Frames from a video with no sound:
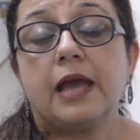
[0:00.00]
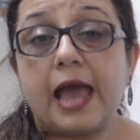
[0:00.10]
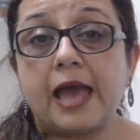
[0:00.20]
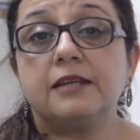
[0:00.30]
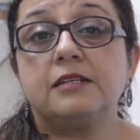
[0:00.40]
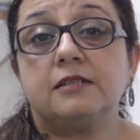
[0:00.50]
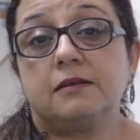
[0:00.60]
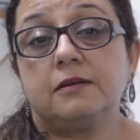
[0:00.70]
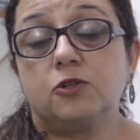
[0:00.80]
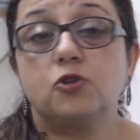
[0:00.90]
and
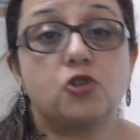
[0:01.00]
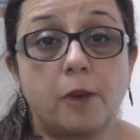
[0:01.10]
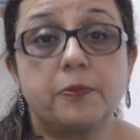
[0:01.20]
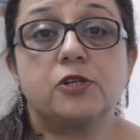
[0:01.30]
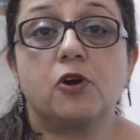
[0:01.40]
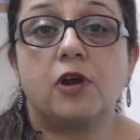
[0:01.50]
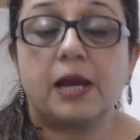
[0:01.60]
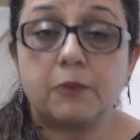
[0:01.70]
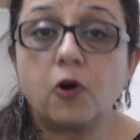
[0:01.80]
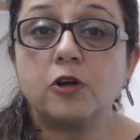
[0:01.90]
to top it all,
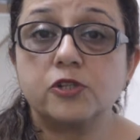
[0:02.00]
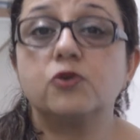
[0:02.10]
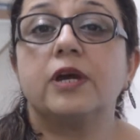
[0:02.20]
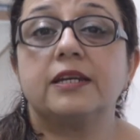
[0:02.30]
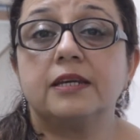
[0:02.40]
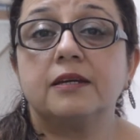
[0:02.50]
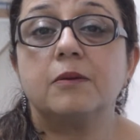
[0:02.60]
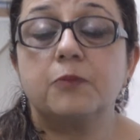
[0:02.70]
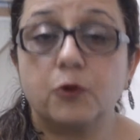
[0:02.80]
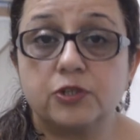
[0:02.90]
I'm also getting
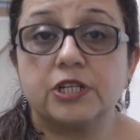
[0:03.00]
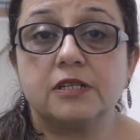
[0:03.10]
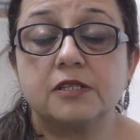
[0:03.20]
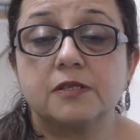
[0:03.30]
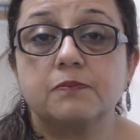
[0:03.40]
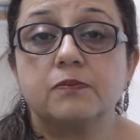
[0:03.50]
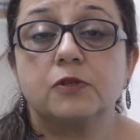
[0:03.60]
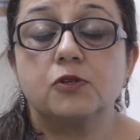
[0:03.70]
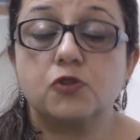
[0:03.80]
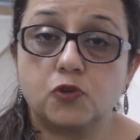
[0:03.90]
proteins.
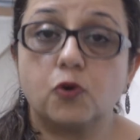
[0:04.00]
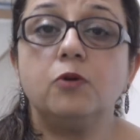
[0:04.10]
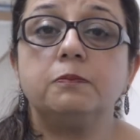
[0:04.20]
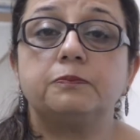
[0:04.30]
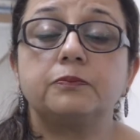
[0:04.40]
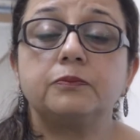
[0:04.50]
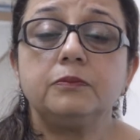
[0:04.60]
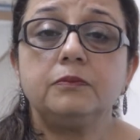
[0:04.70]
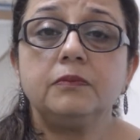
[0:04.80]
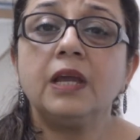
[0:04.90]
So,
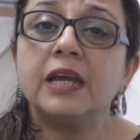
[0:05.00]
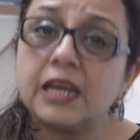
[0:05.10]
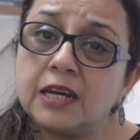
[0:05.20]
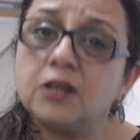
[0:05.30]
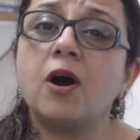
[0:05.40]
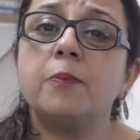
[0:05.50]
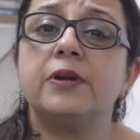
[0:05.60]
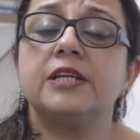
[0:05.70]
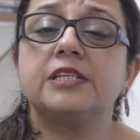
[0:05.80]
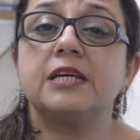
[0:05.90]

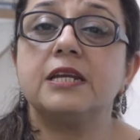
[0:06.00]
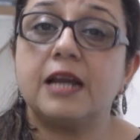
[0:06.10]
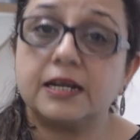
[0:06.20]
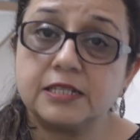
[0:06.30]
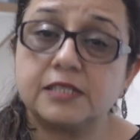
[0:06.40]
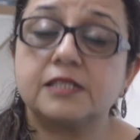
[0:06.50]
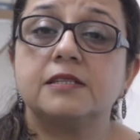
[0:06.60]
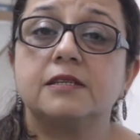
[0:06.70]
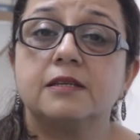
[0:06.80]
incorporating nuts